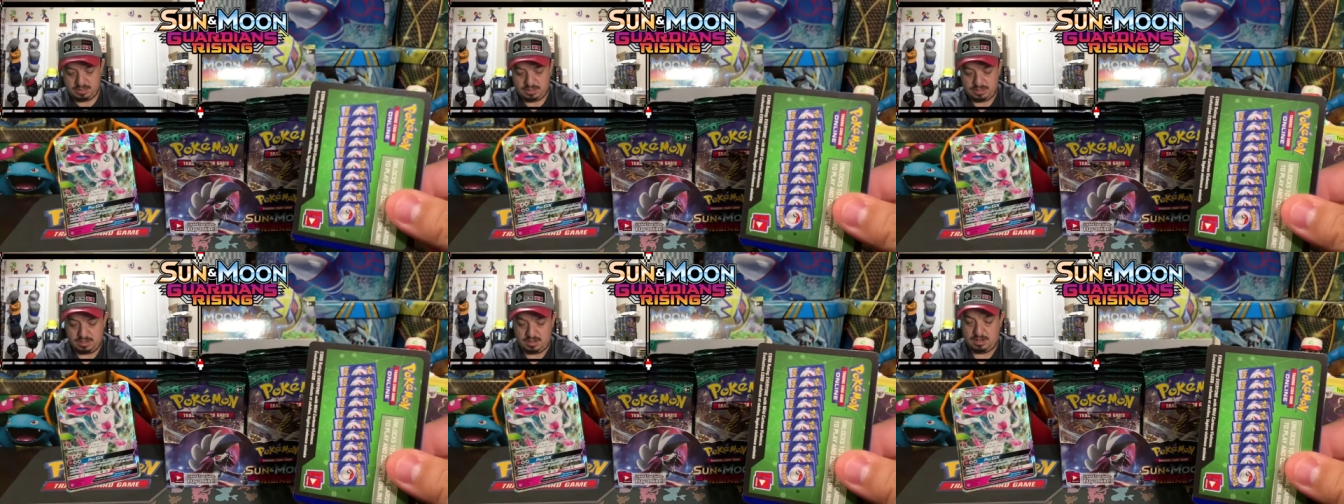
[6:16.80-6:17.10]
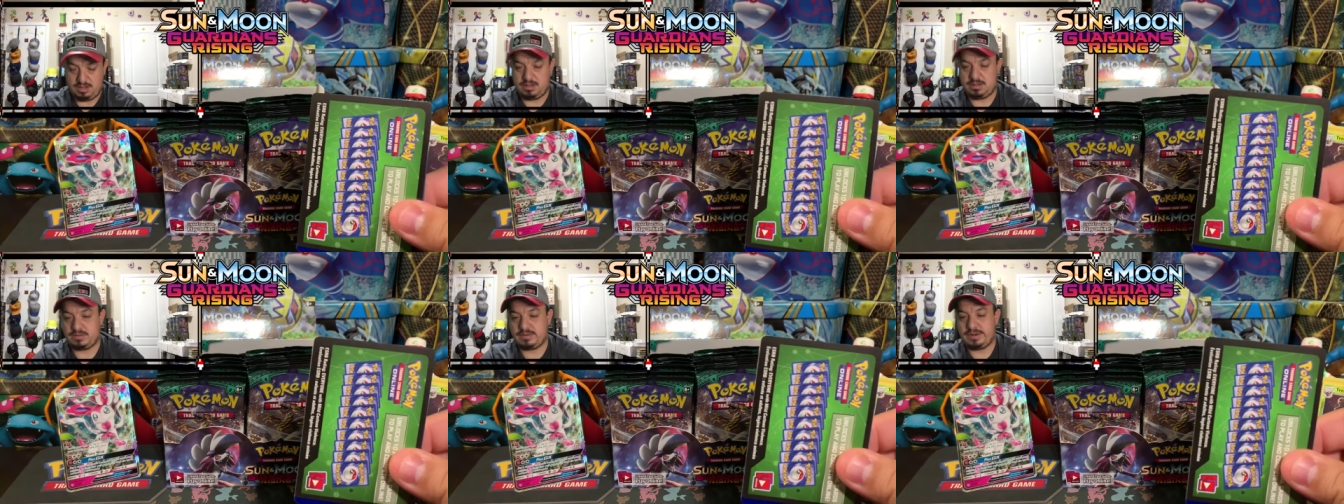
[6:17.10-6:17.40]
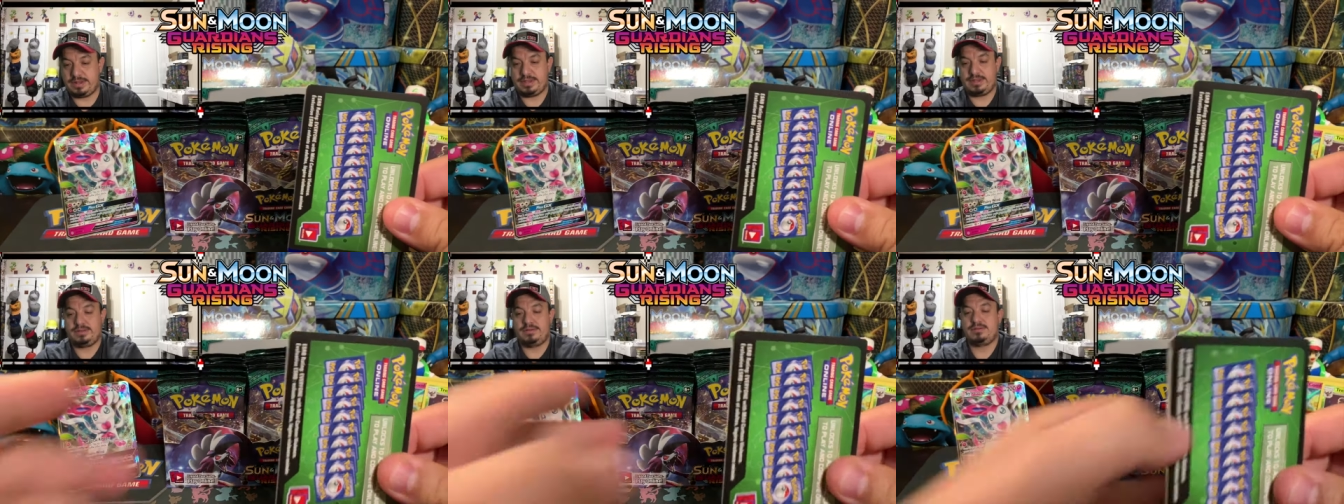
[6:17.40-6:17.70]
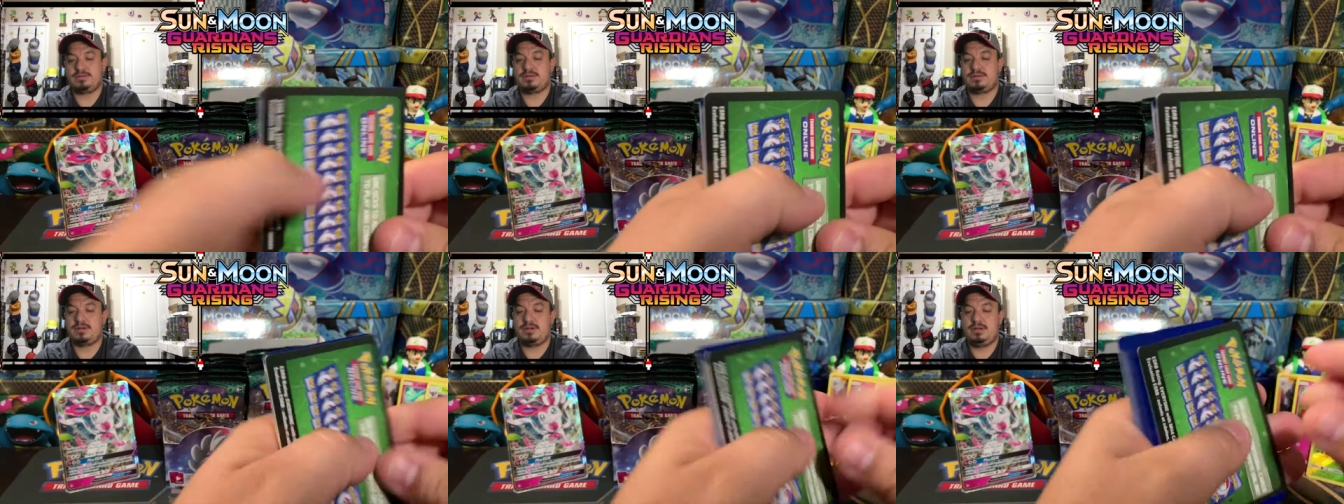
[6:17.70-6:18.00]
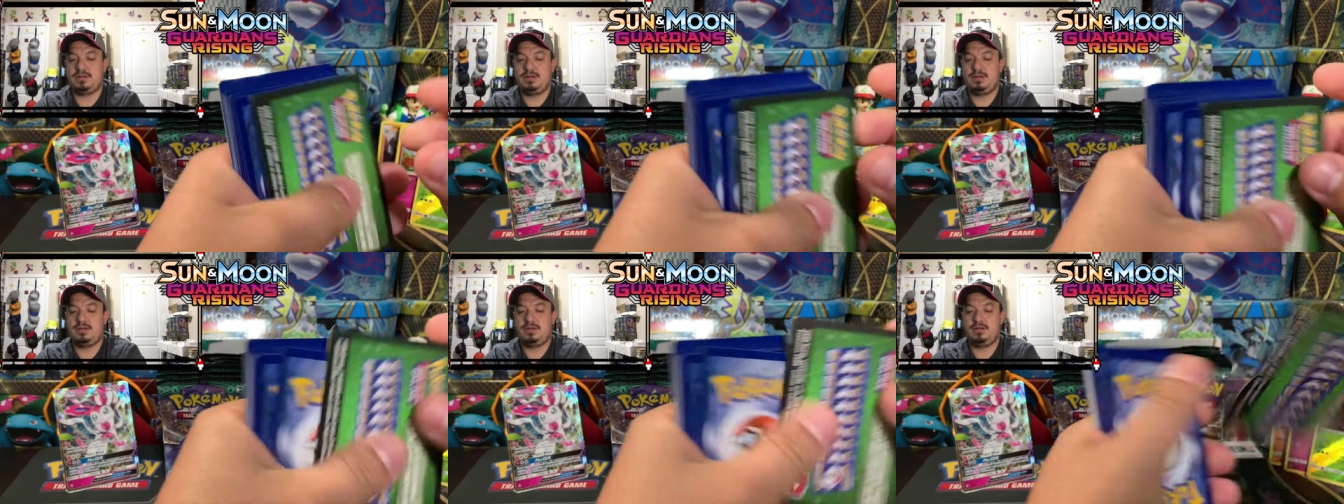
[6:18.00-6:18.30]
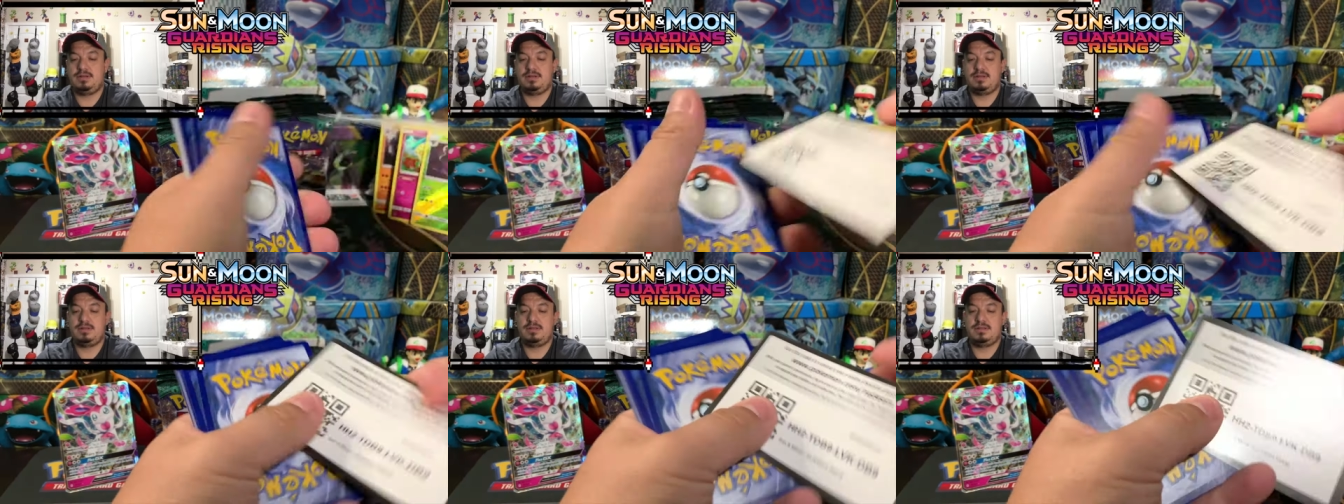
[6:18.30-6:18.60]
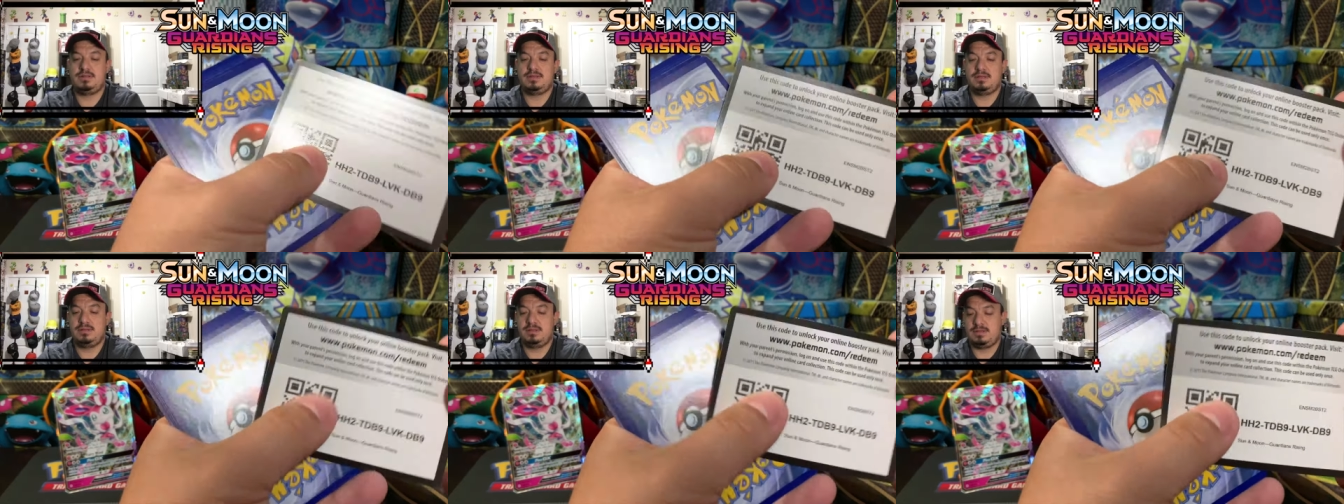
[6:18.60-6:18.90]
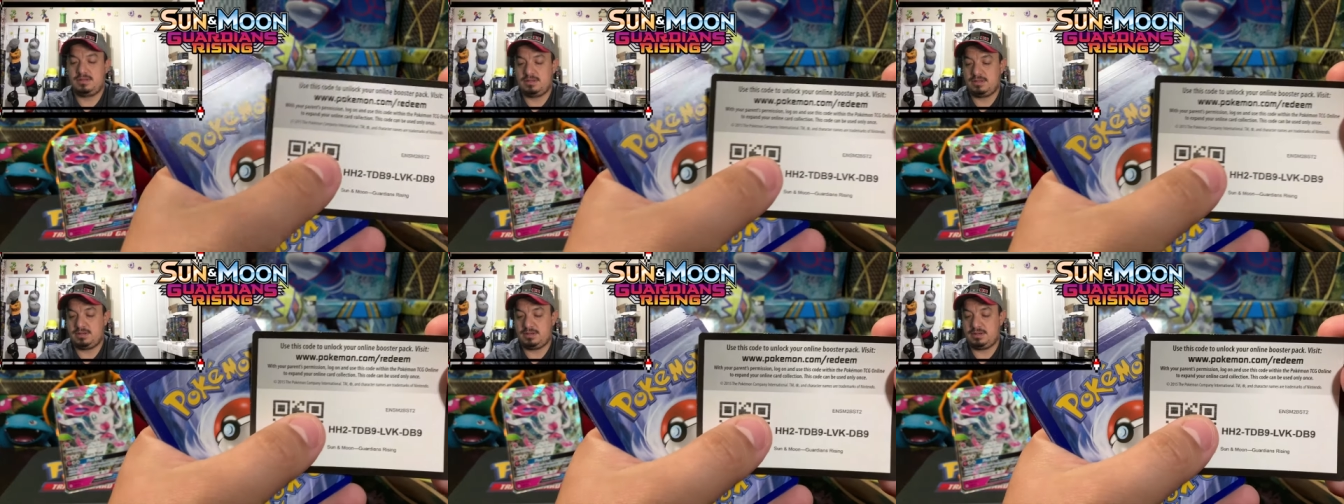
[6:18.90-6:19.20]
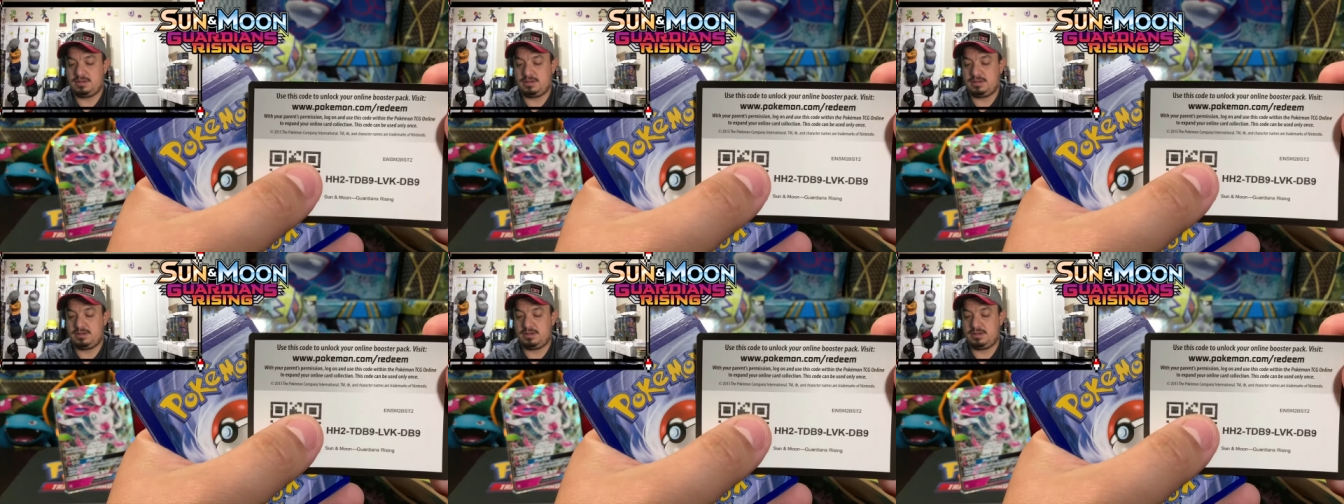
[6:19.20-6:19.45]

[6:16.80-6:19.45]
Another green code card. Here